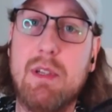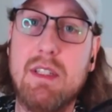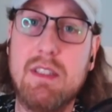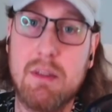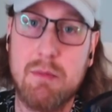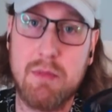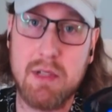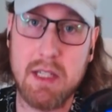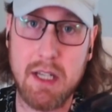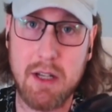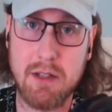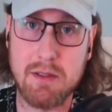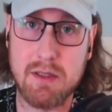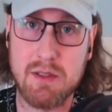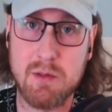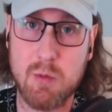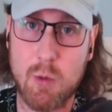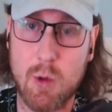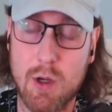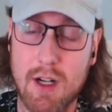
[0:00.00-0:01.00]
somebody
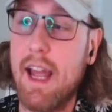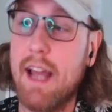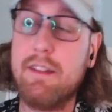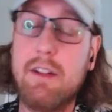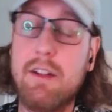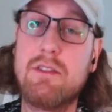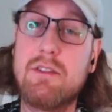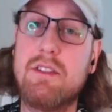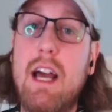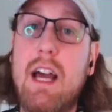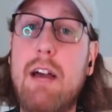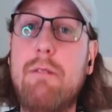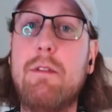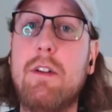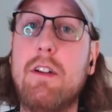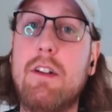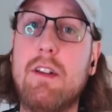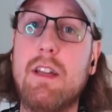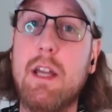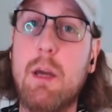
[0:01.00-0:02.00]
else's work. And there's
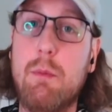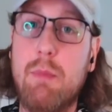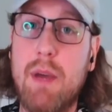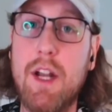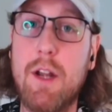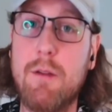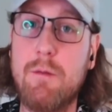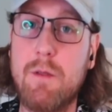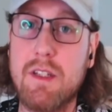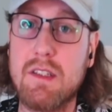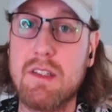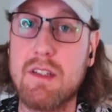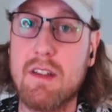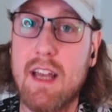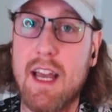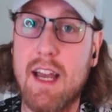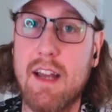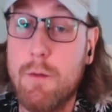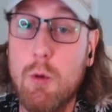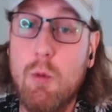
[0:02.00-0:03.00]
definitely a benefit to
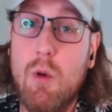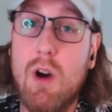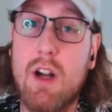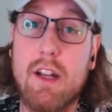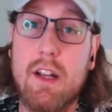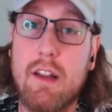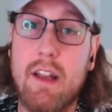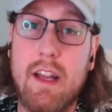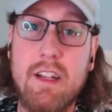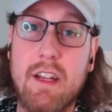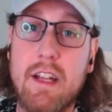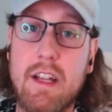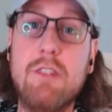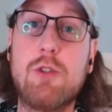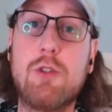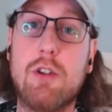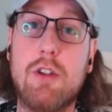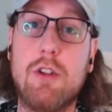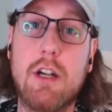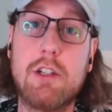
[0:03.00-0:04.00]
that. If you want an
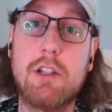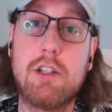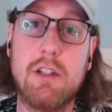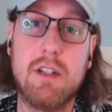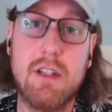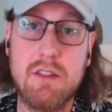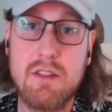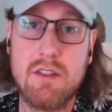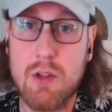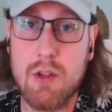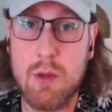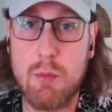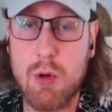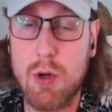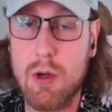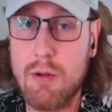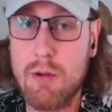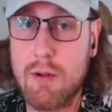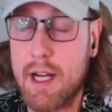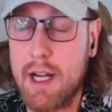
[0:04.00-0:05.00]
introduction into the
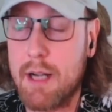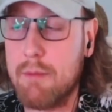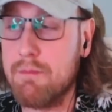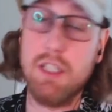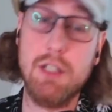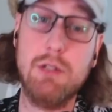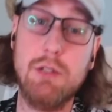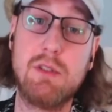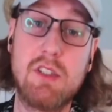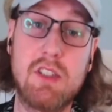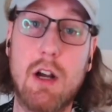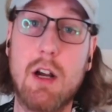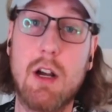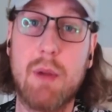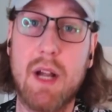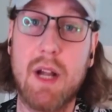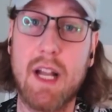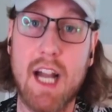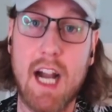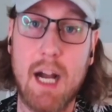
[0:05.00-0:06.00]
program, you
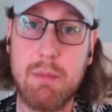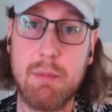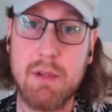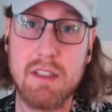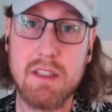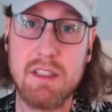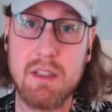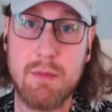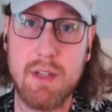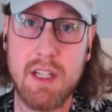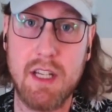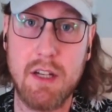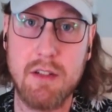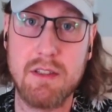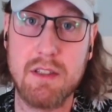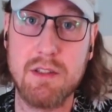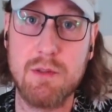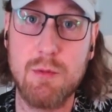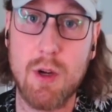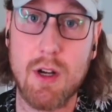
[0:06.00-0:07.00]
start by copying somebody
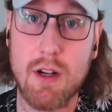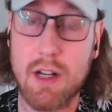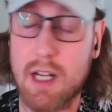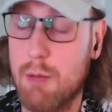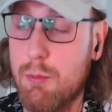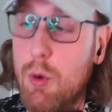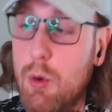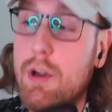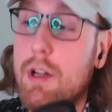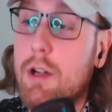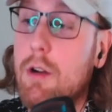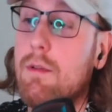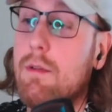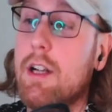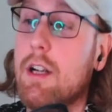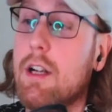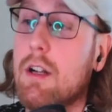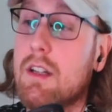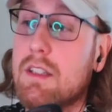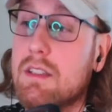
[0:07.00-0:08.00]
else's work. I'm pointing
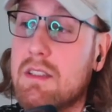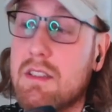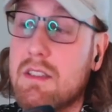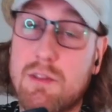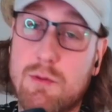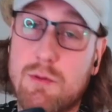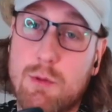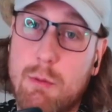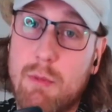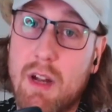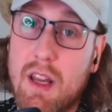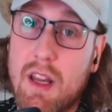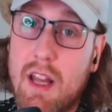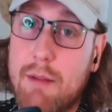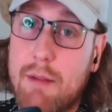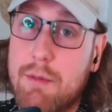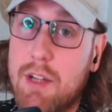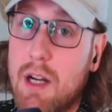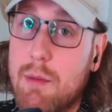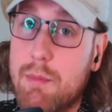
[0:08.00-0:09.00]
over here because this is where my
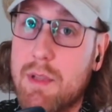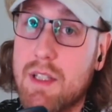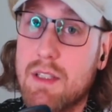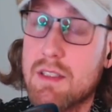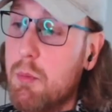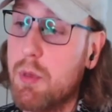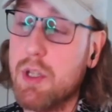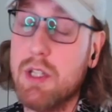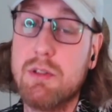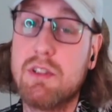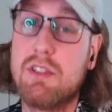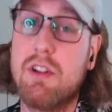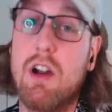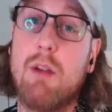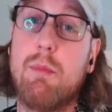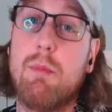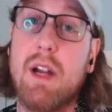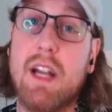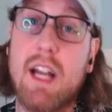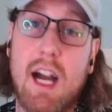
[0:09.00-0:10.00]
laptop is. But you
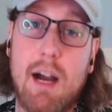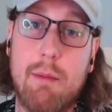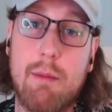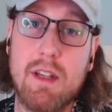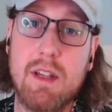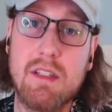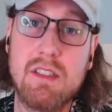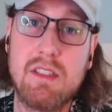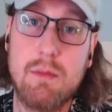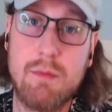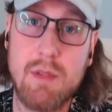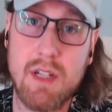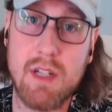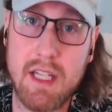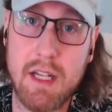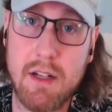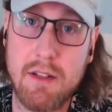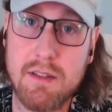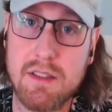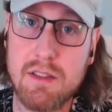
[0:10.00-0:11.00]
start by copying
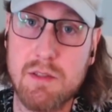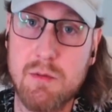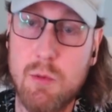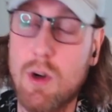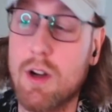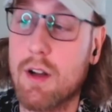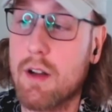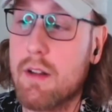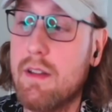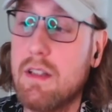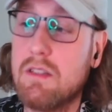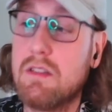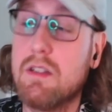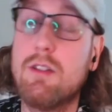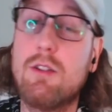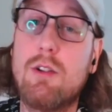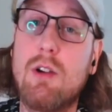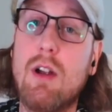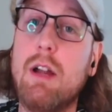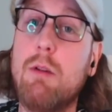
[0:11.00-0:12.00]
somebody else's work. That's
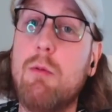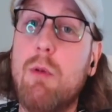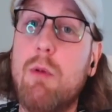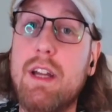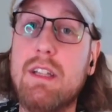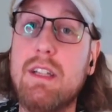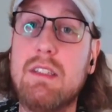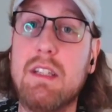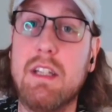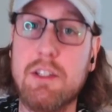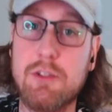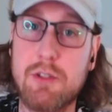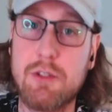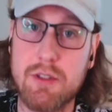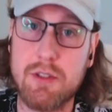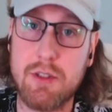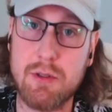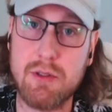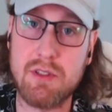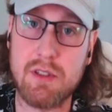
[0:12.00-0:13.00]
a great way to
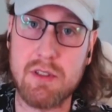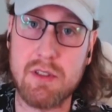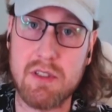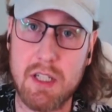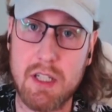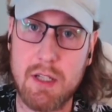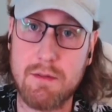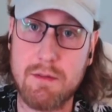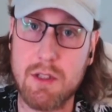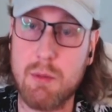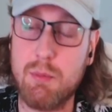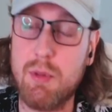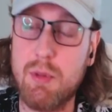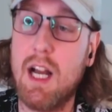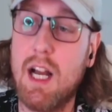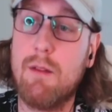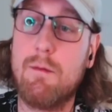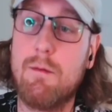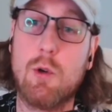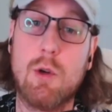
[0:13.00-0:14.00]
introduce yourself to the
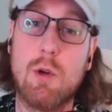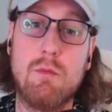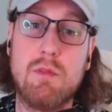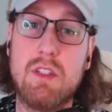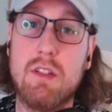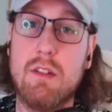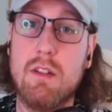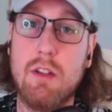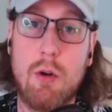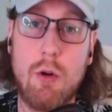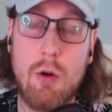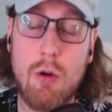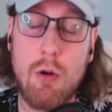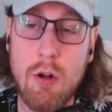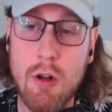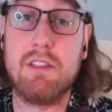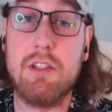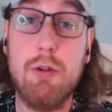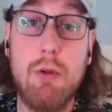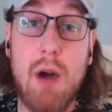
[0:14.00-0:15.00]
platform, to the
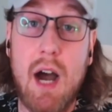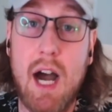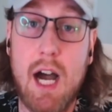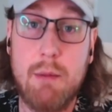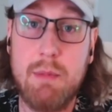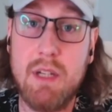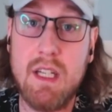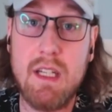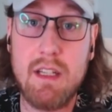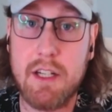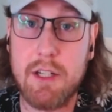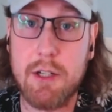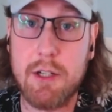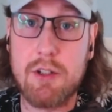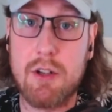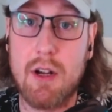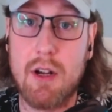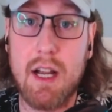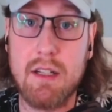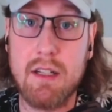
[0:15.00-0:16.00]
whole new hobby that
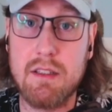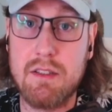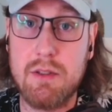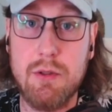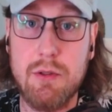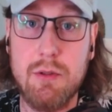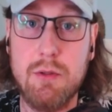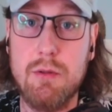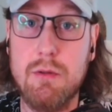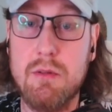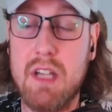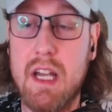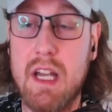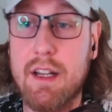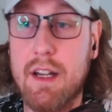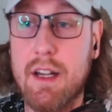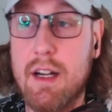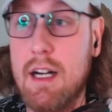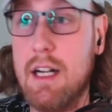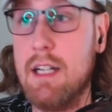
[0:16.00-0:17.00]
you're trying to
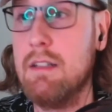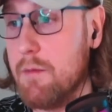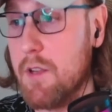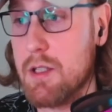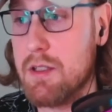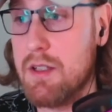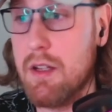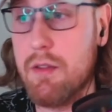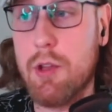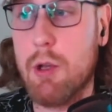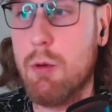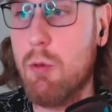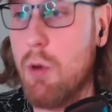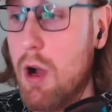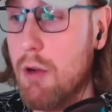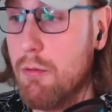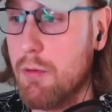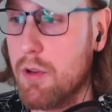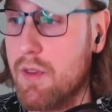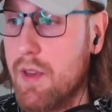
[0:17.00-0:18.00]
take on. There's nothing
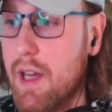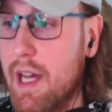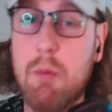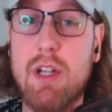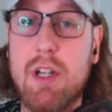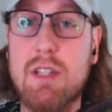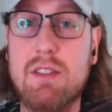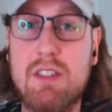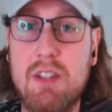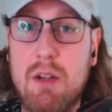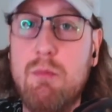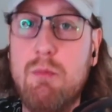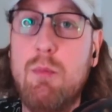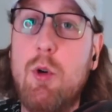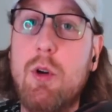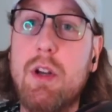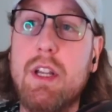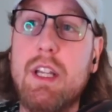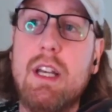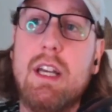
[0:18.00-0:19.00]
wrong with that. But at some
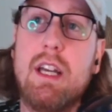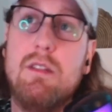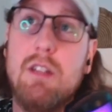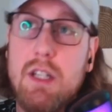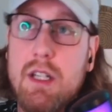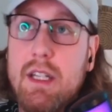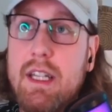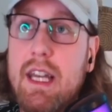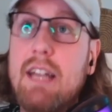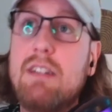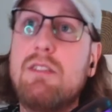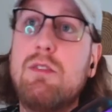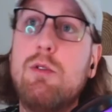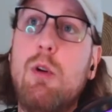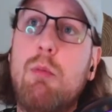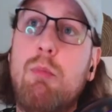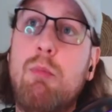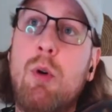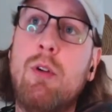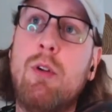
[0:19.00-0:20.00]
point you get
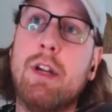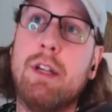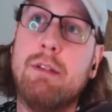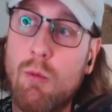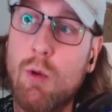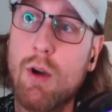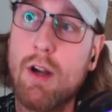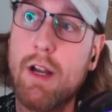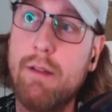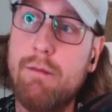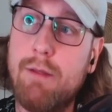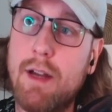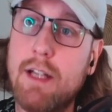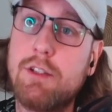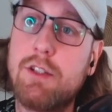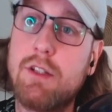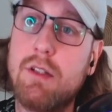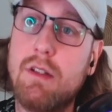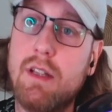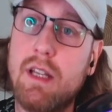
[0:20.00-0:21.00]
to a point where
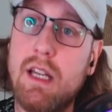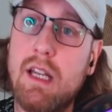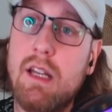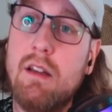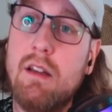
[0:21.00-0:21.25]
eventually